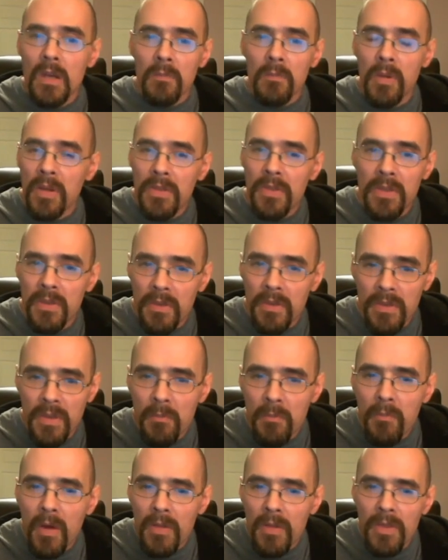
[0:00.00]
But
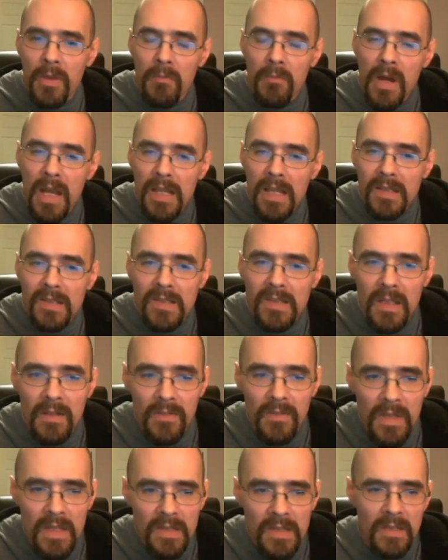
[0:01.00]
the mindset
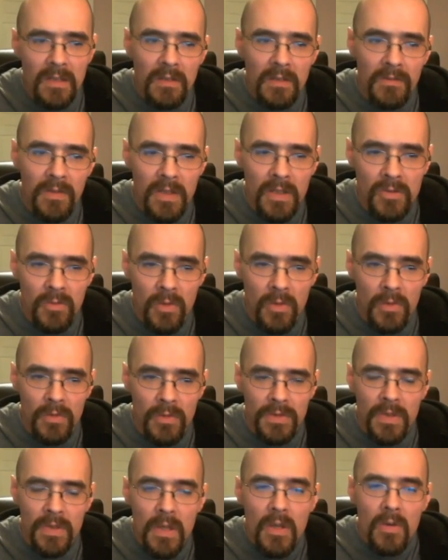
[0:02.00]
of these
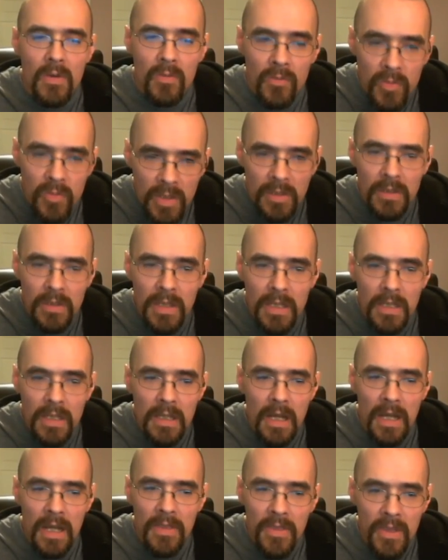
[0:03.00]
individuals really,
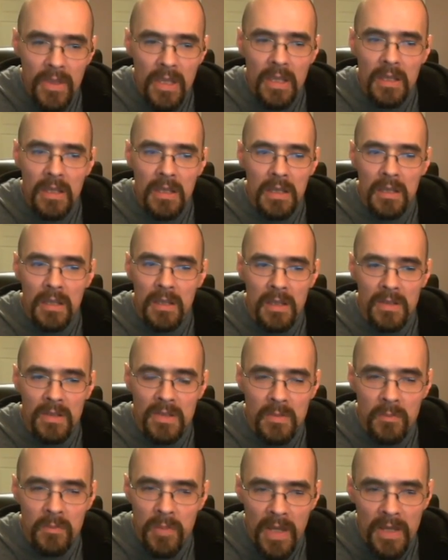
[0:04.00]
I think,
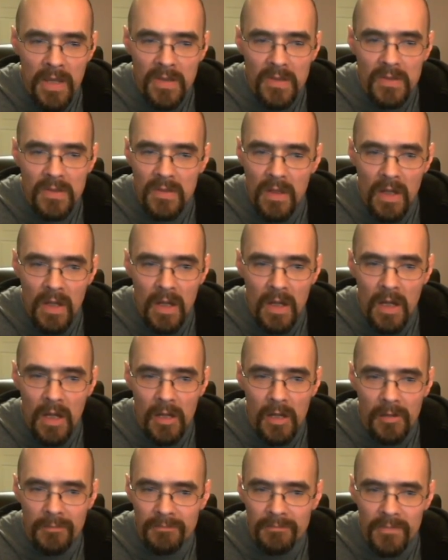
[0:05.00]
is best
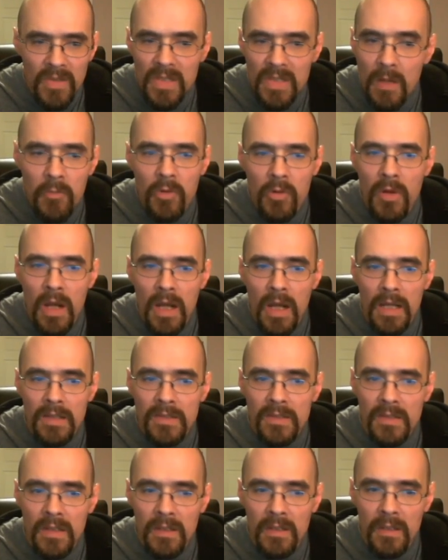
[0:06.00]

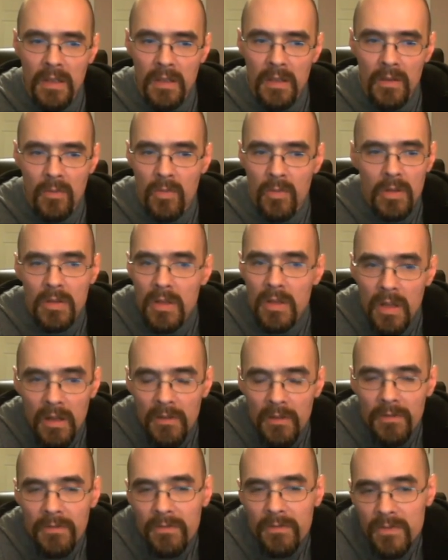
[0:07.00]
summarized in the word
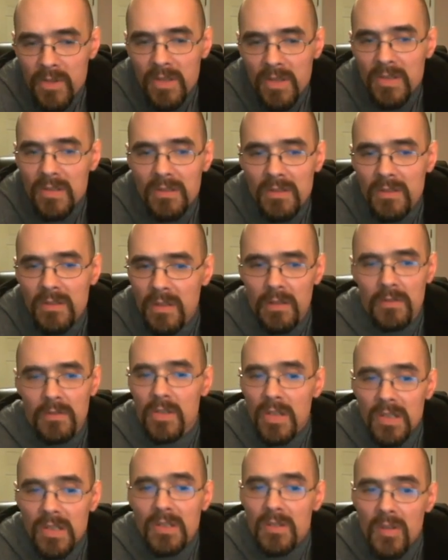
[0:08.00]
of they're
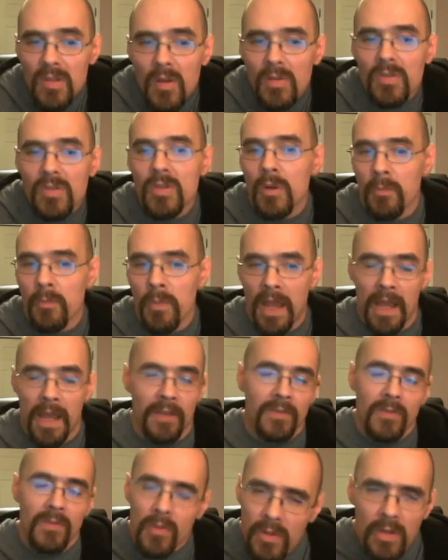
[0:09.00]
just
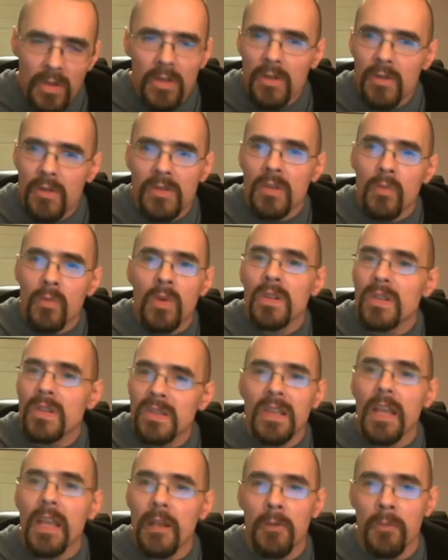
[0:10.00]
sociopaths, or you can use the word
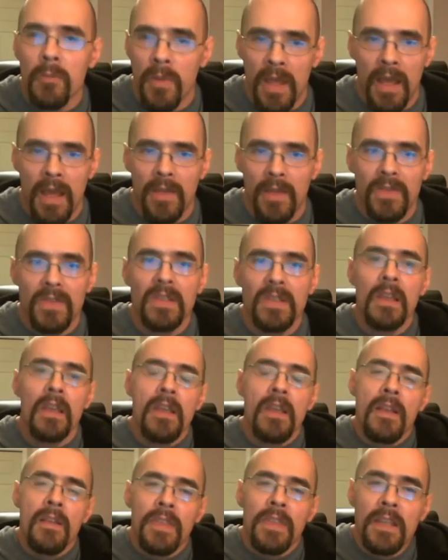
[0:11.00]
psychopaths.
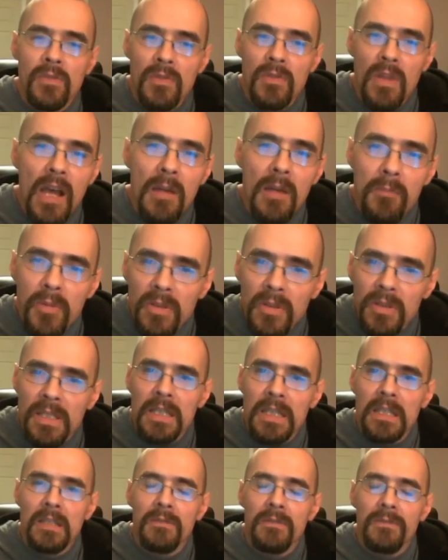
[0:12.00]
They do not
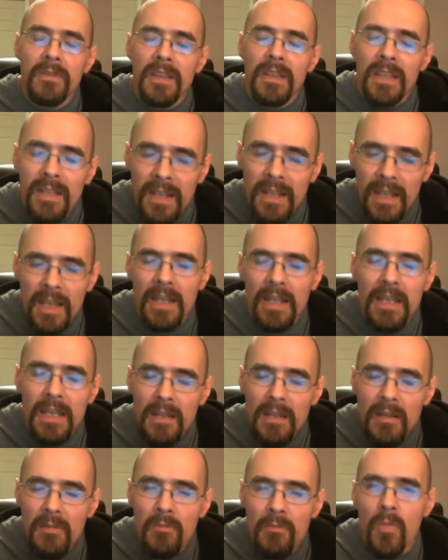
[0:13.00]
believe in
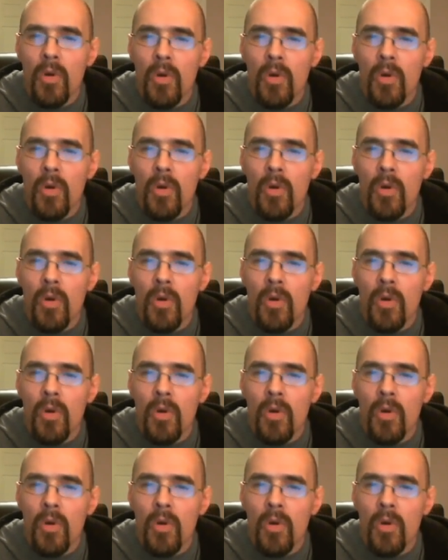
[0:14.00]
any